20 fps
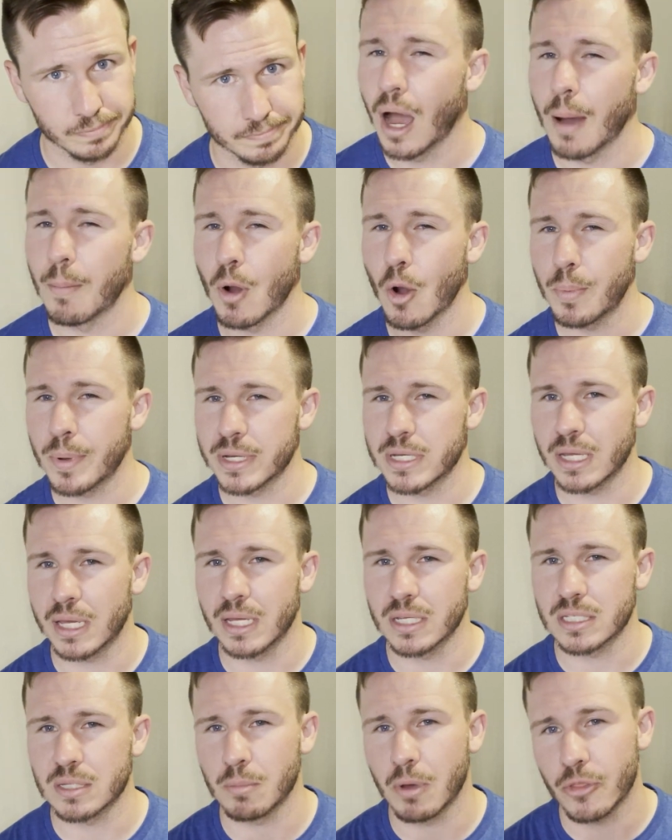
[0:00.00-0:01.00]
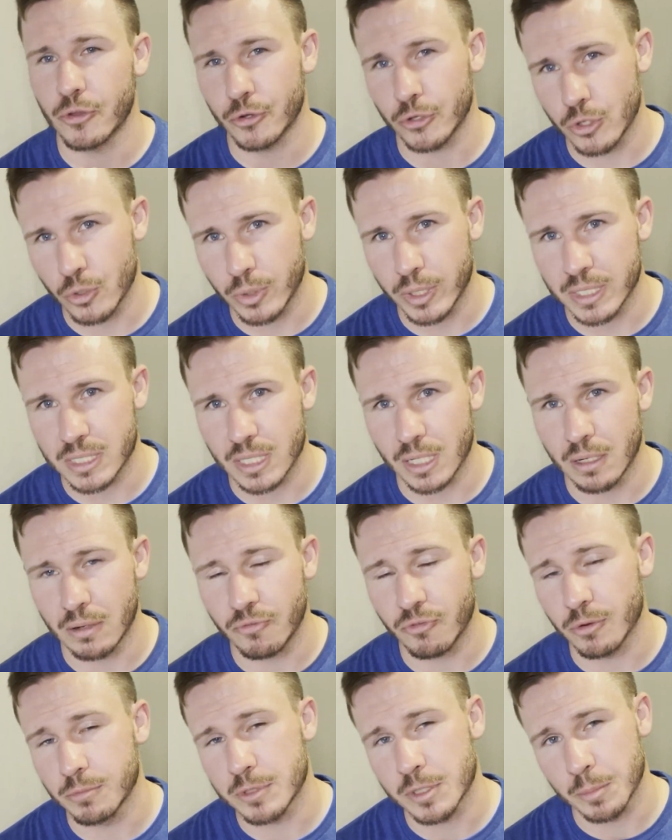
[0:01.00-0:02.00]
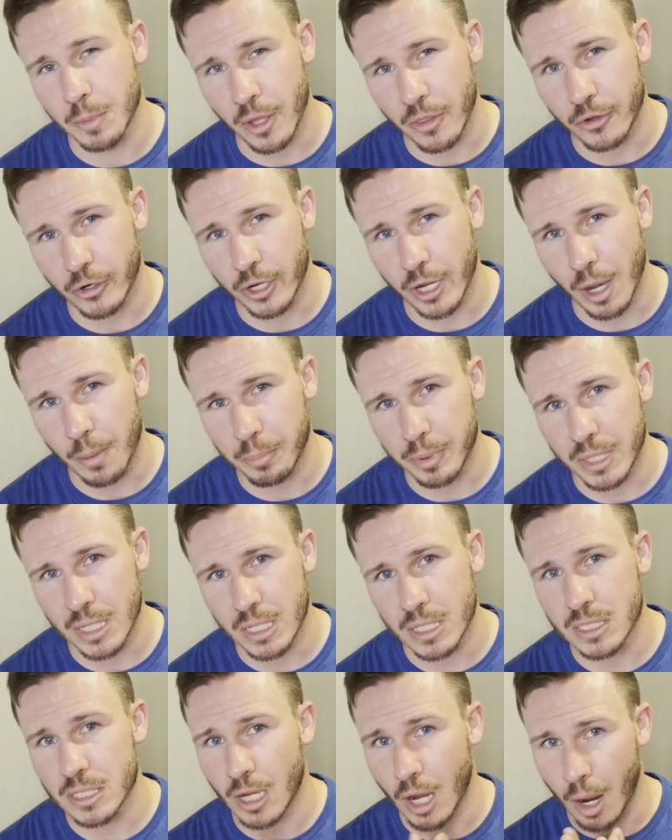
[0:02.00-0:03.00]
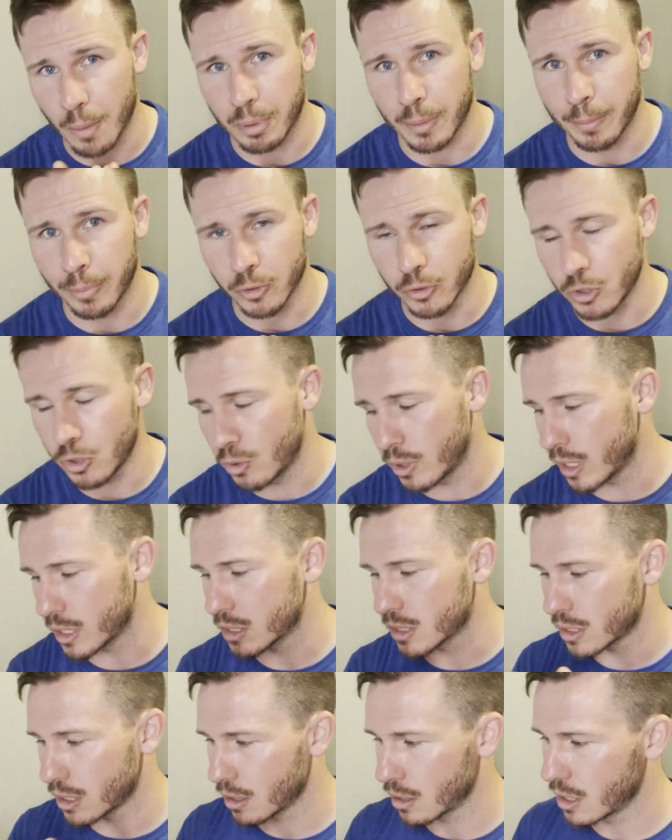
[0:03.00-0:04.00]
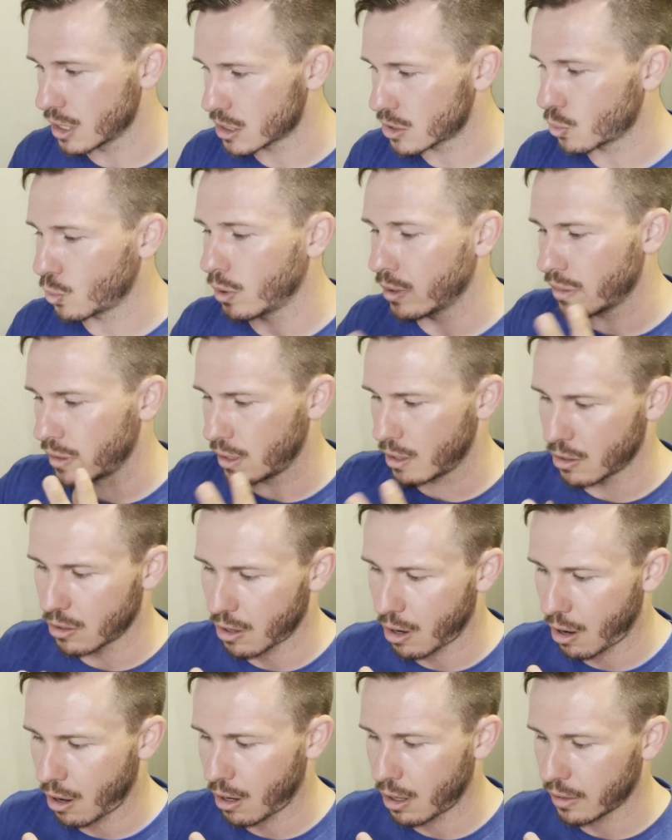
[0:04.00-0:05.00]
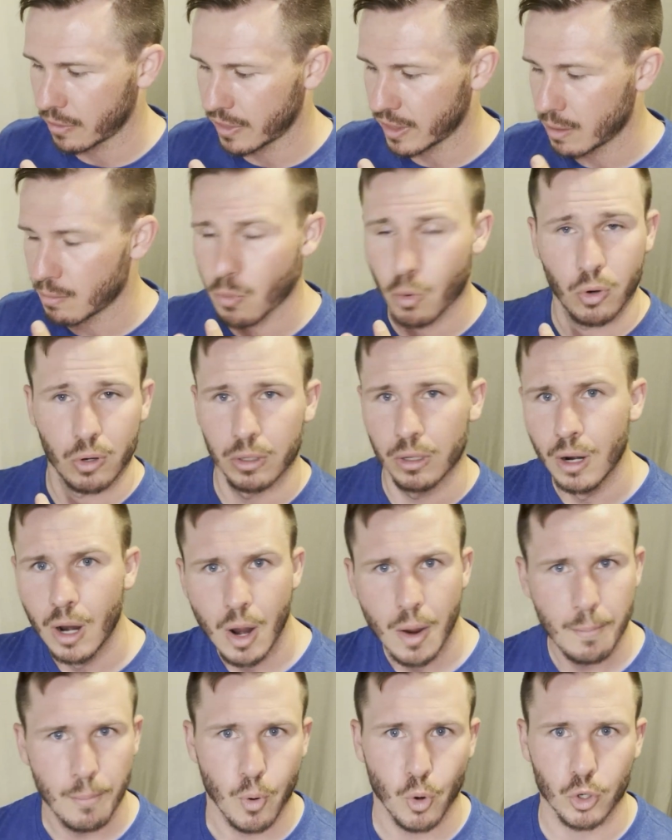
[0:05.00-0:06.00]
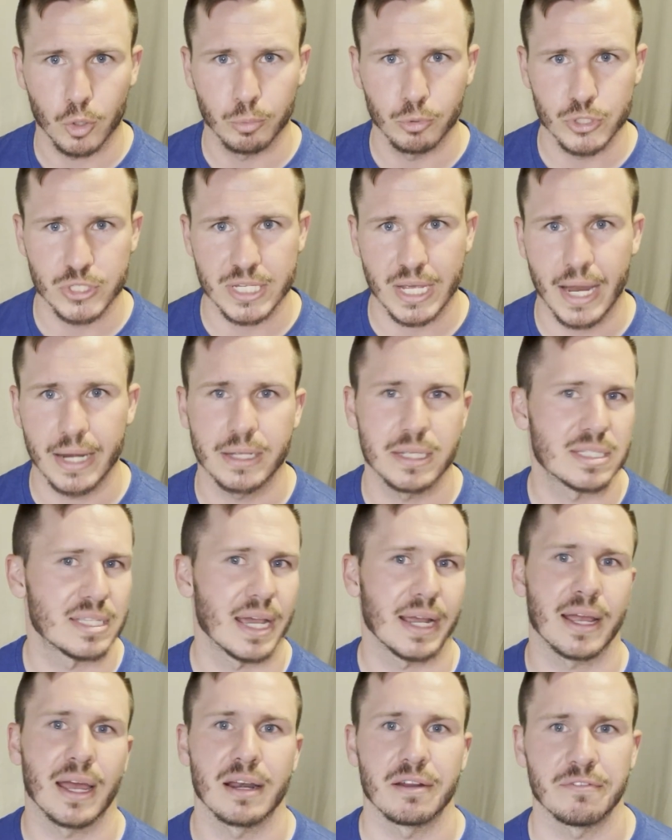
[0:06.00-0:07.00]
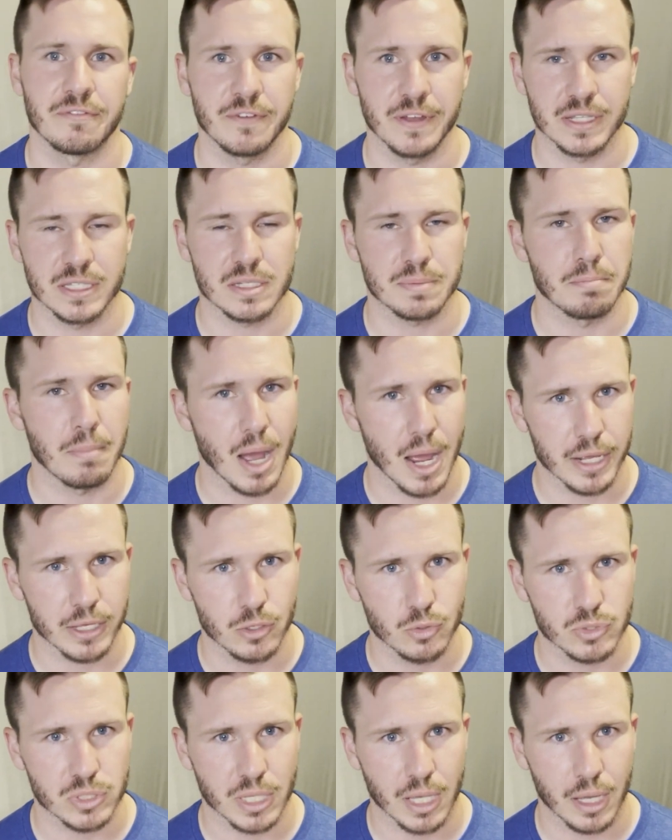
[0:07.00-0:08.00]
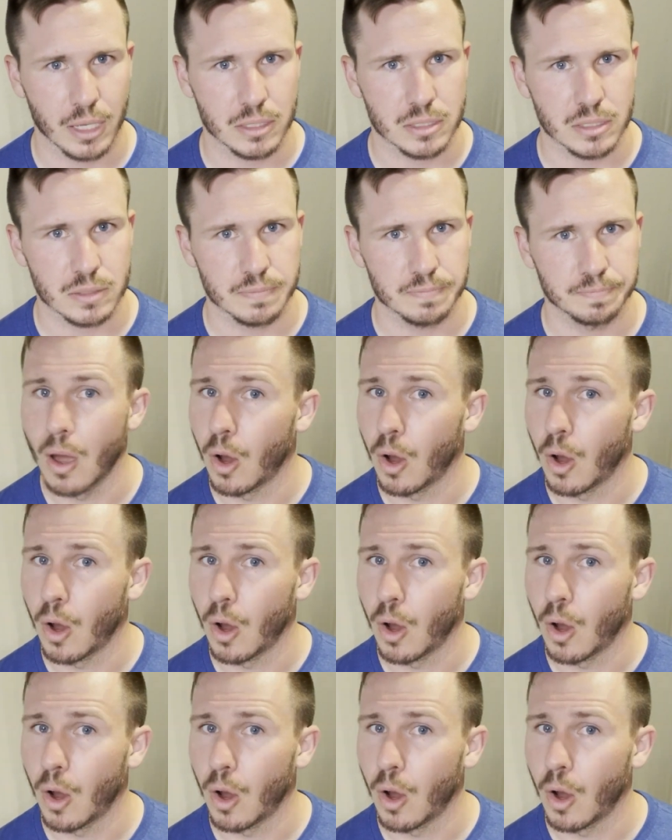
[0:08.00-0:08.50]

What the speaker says: I'm hoping to get some other units in from some other companies, comparable units to this one that are on the more portable side, because that kind of fits my use case.